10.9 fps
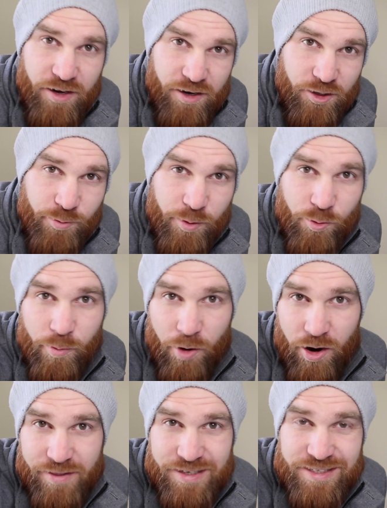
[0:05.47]
a little bit more
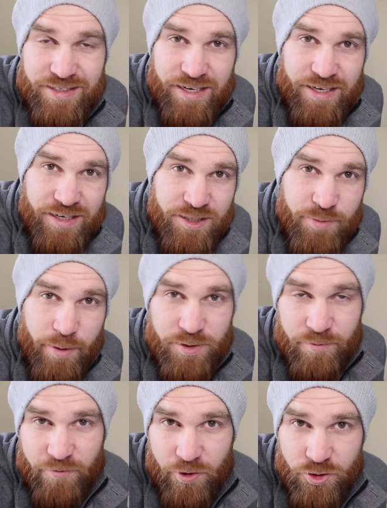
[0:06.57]
behind the scenes, maybe
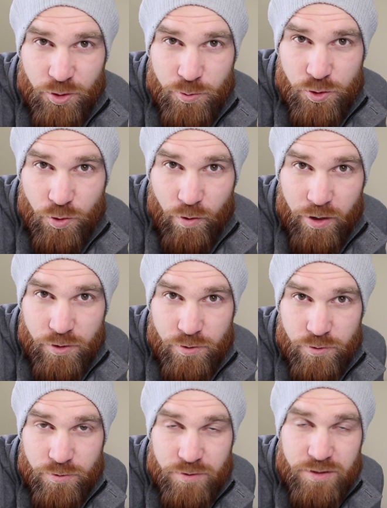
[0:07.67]
some Photoshop
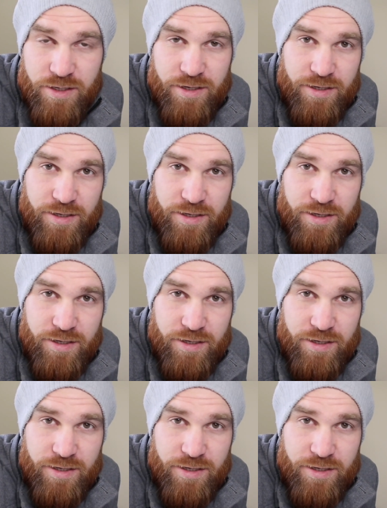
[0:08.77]
tutorials.